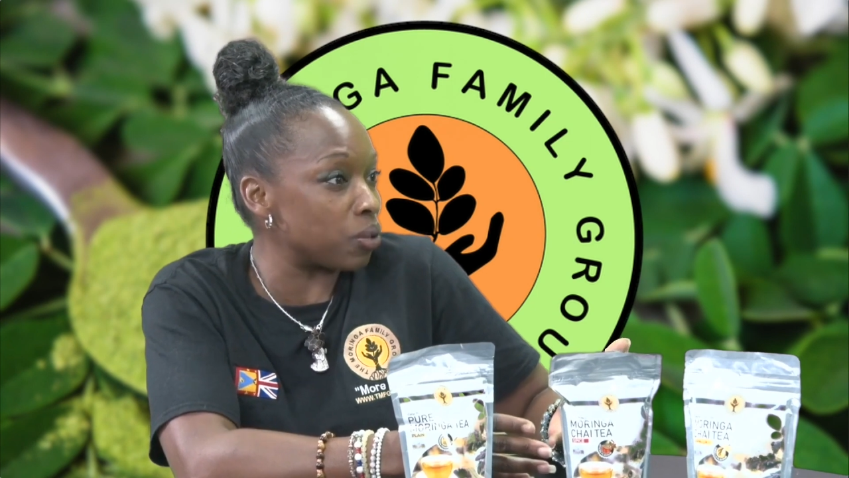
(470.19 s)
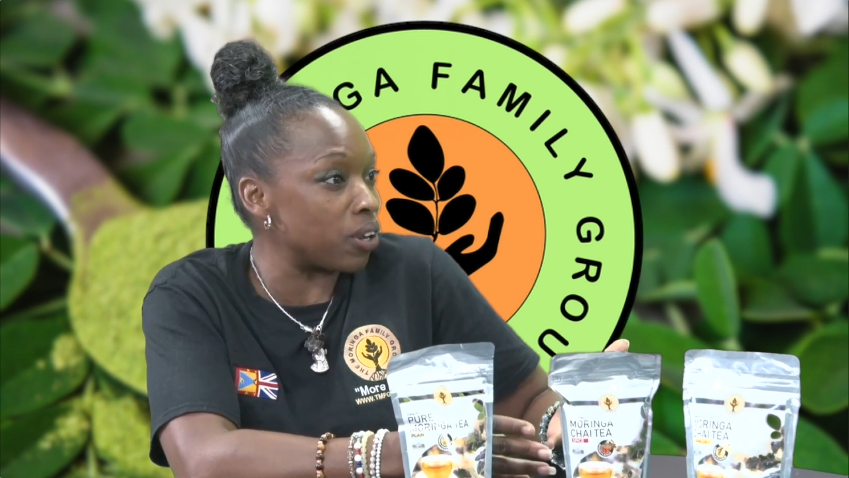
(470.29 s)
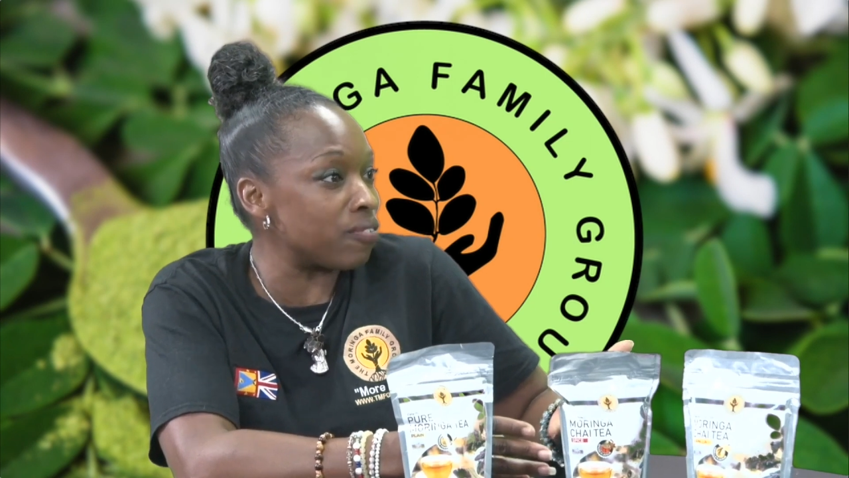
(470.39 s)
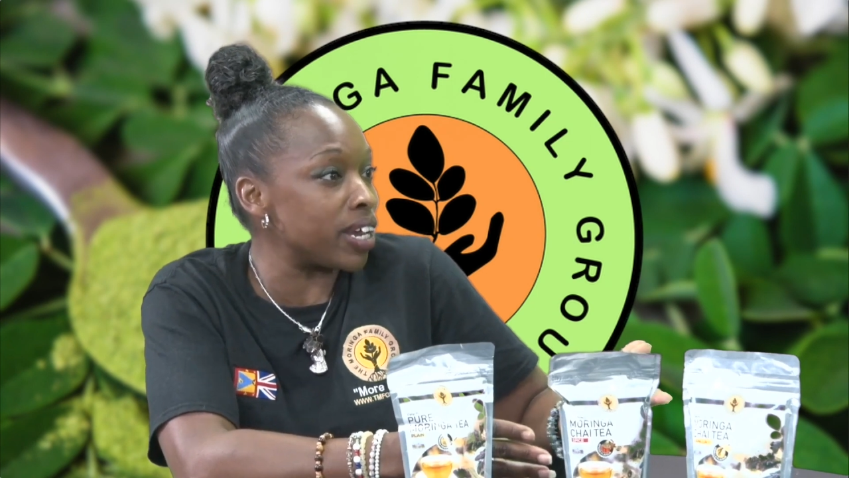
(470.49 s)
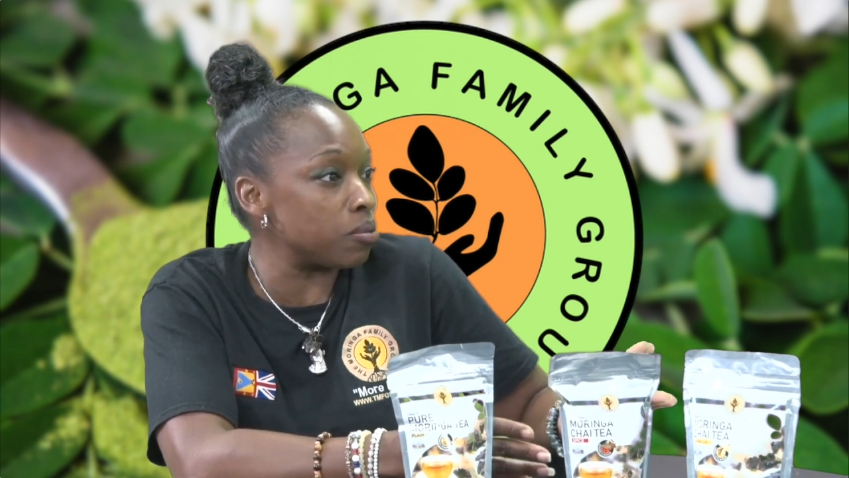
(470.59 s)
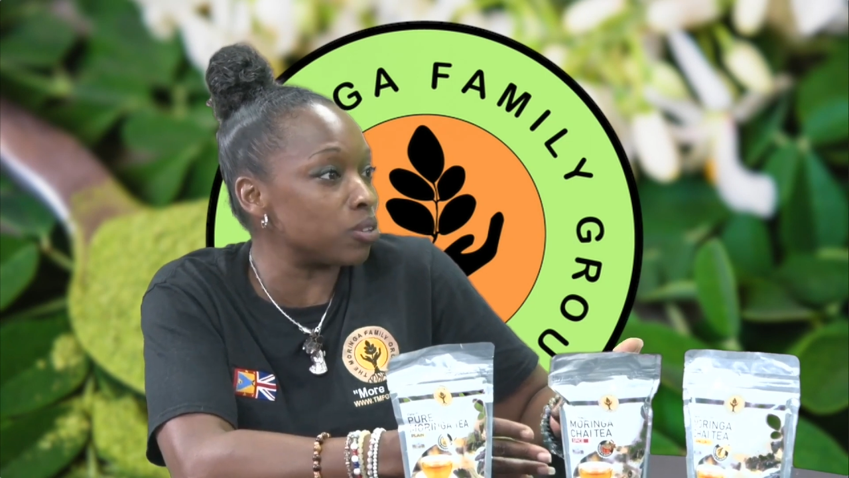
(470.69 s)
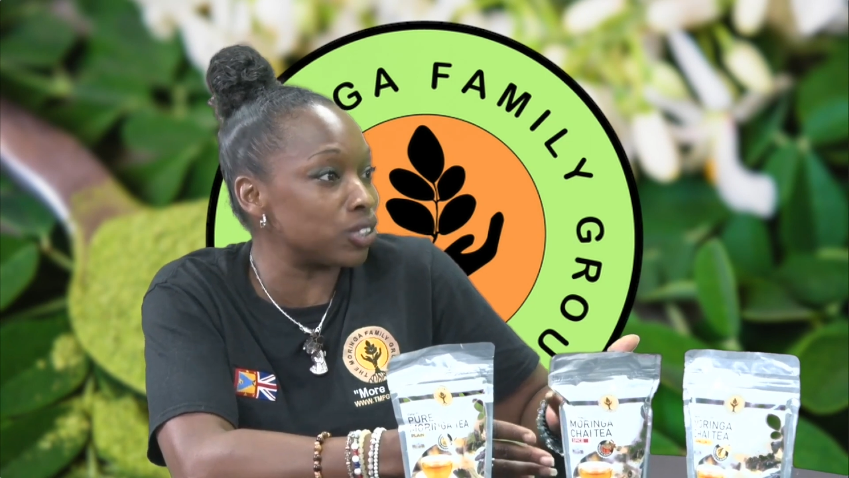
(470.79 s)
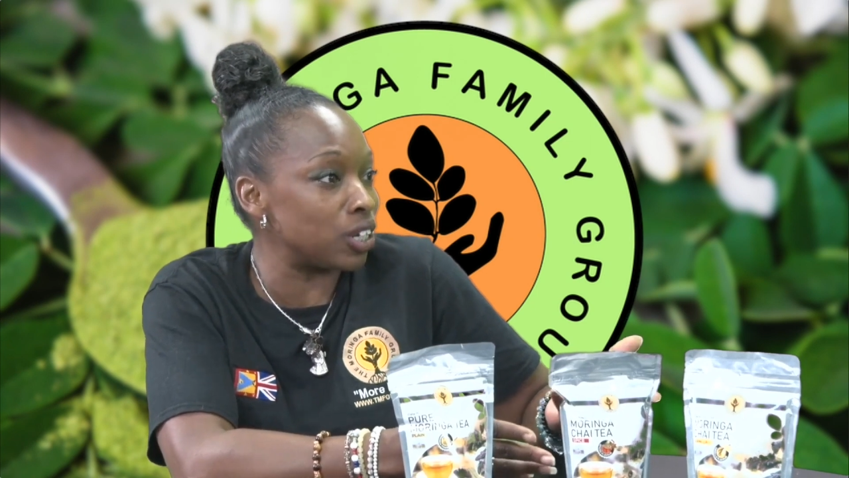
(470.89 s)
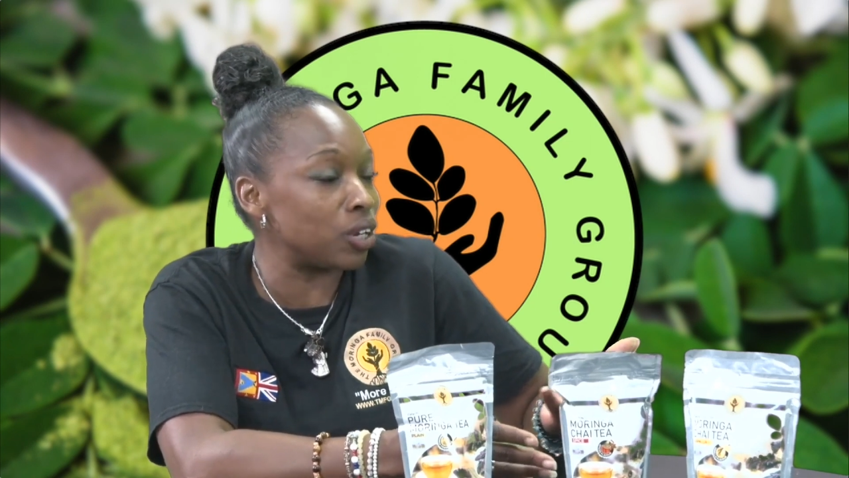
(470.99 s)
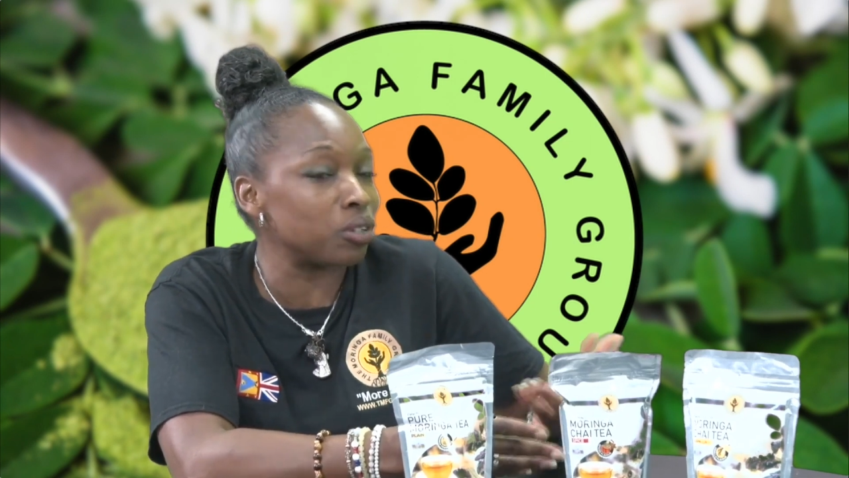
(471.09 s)
available to the
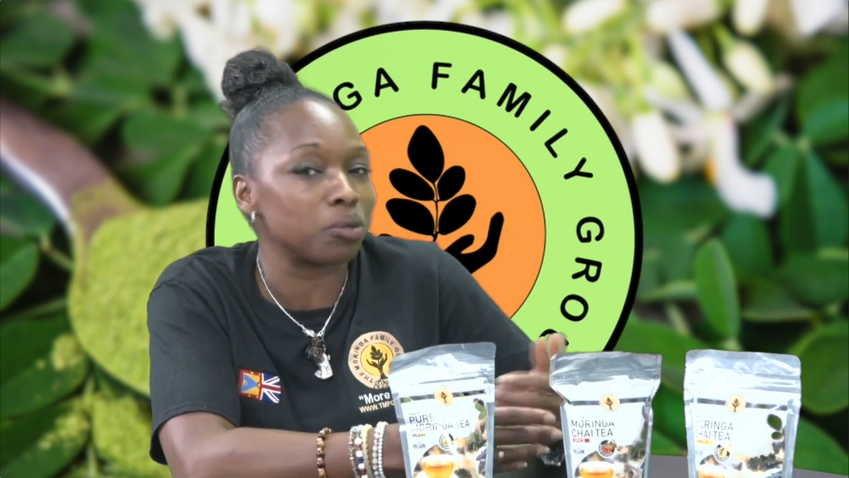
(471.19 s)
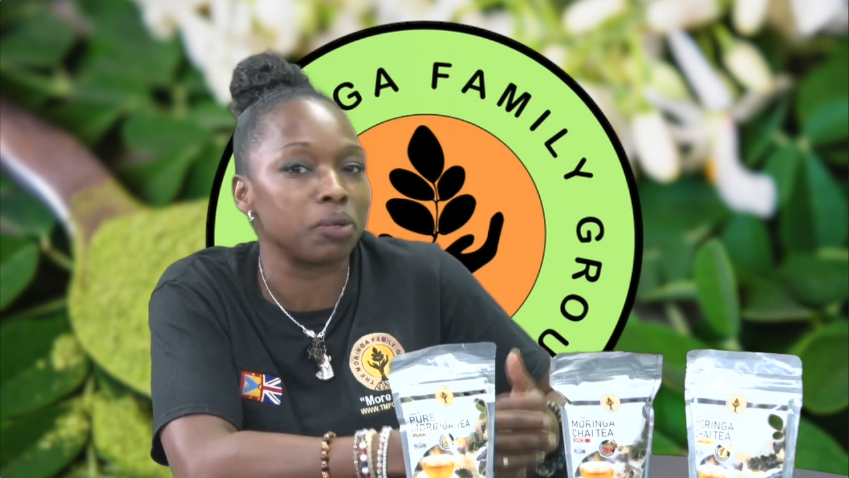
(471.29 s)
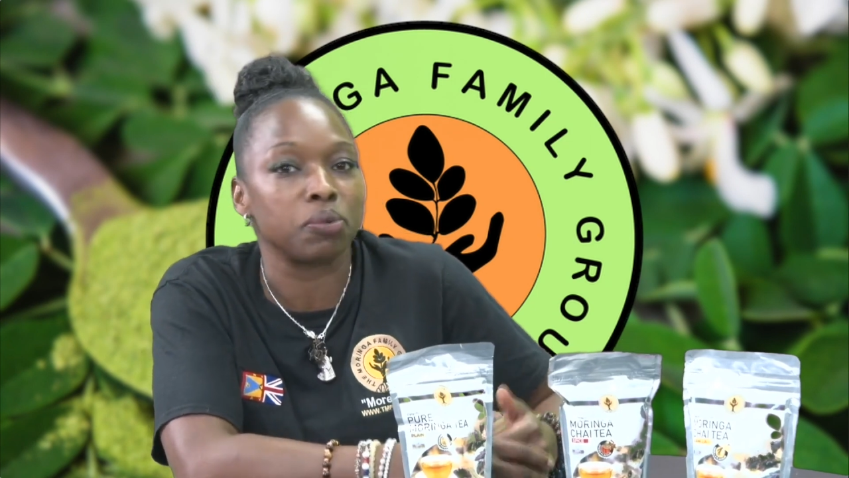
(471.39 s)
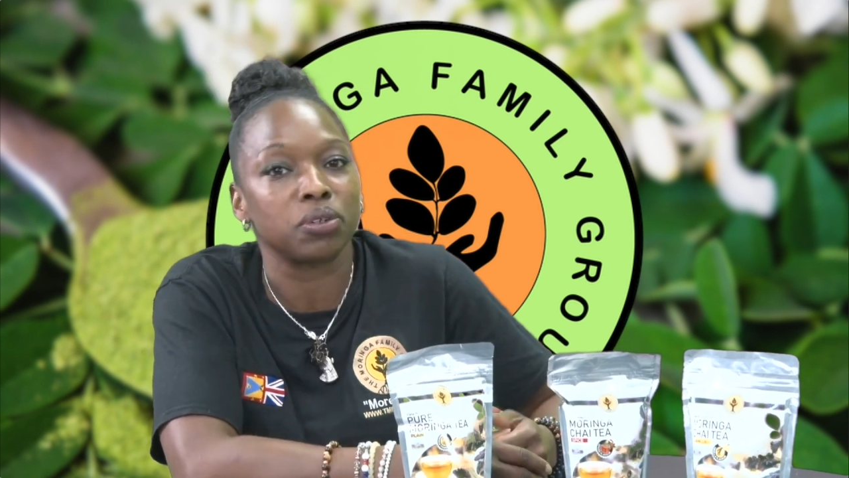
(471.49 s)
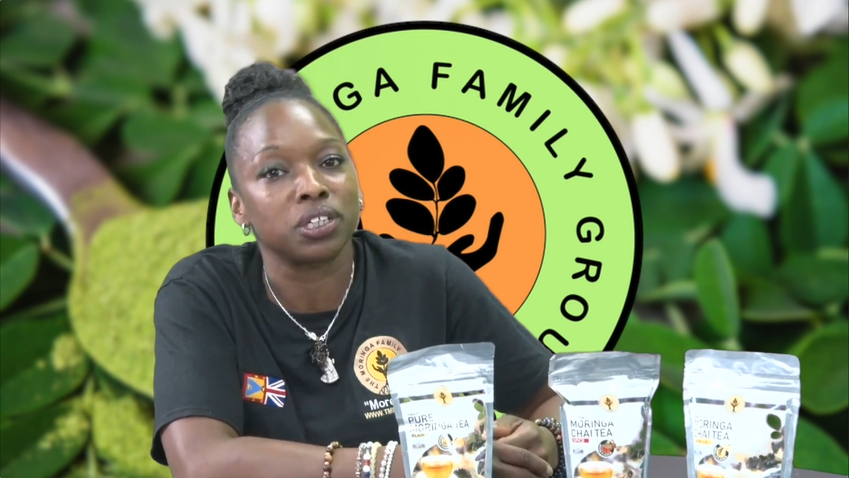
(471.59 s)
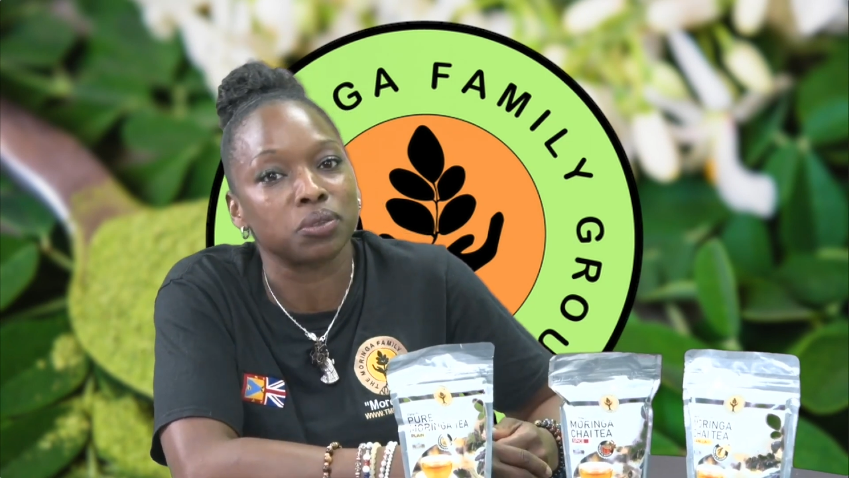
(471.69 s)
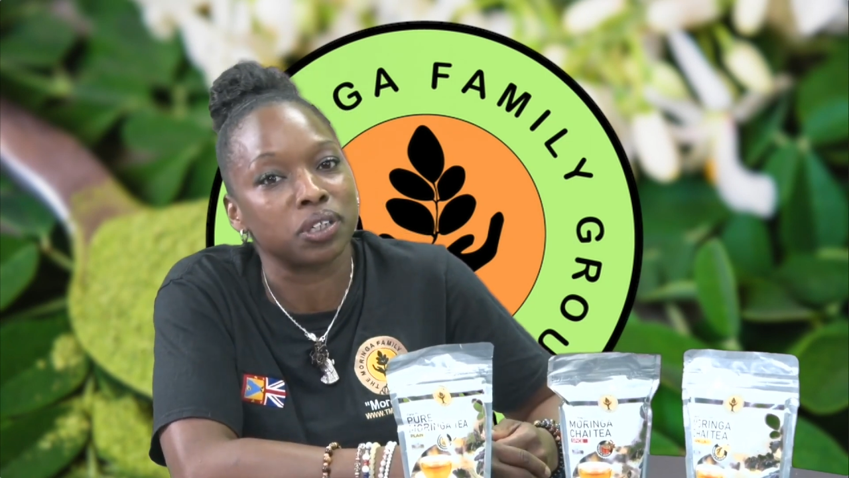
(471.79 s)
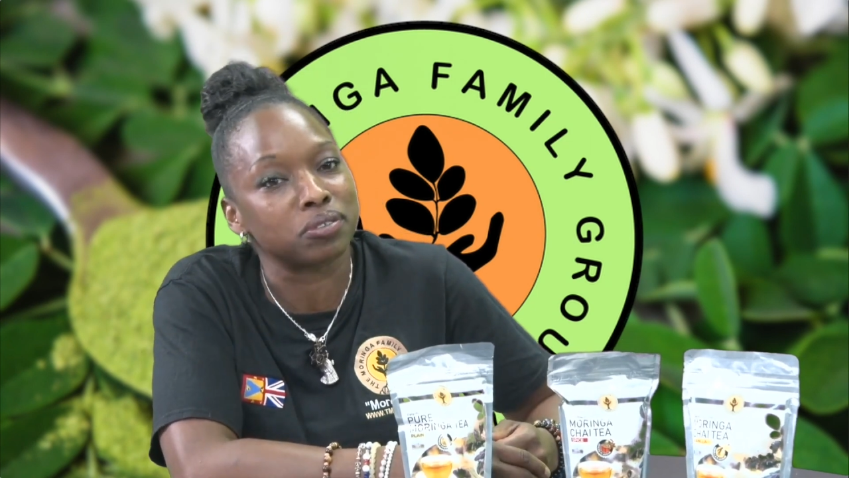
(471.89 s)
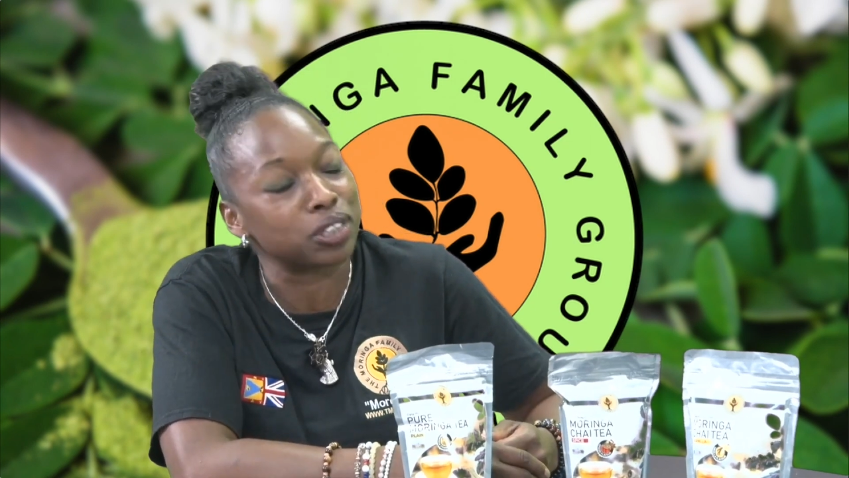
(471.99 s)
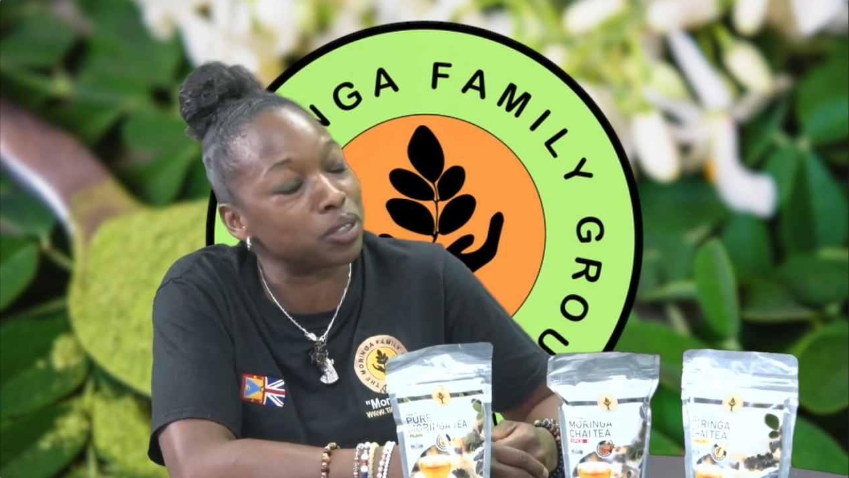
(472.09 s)
local people as well.
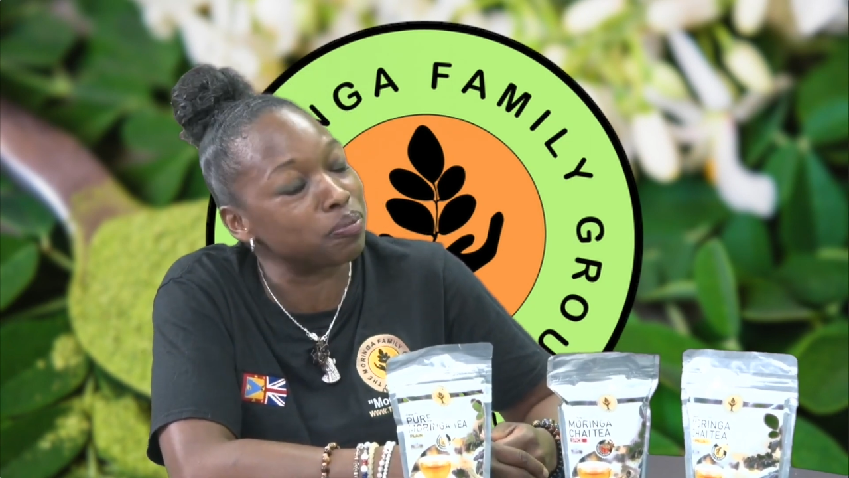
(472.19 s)
So.